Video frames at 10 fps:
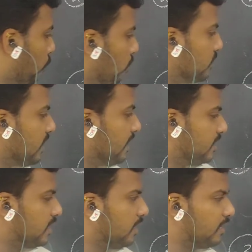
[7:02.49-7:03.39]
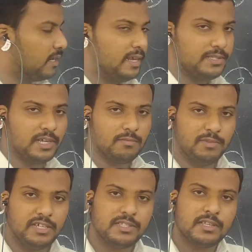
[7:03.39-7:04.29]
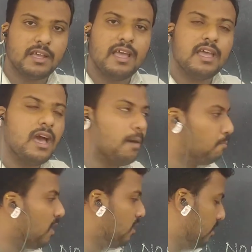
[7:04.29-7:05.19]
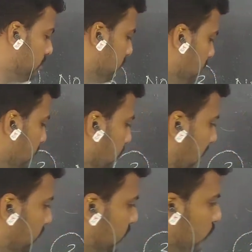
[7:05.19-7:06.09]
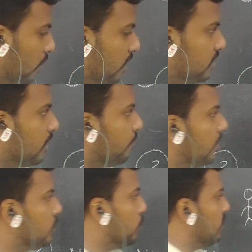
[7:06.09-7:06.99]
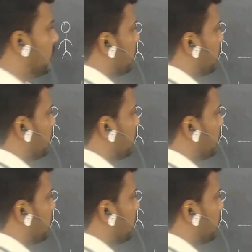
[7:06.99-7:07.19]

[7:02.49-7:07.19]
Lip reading: force exerted, exert means applying, by the solid surface. Who is the